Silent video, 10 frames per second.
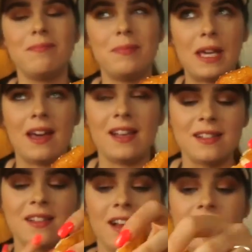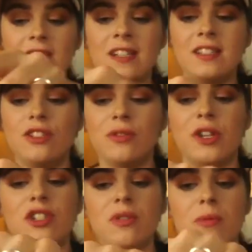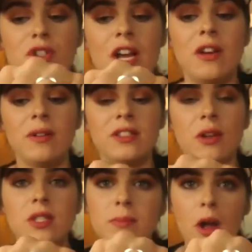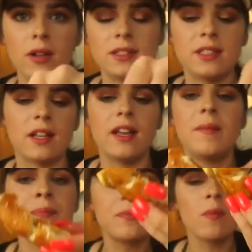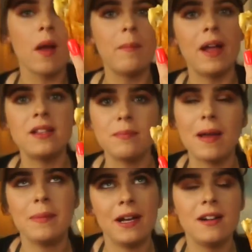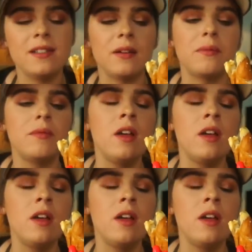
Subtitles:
because of this situation, which I know is so small and silly, but my parents, like,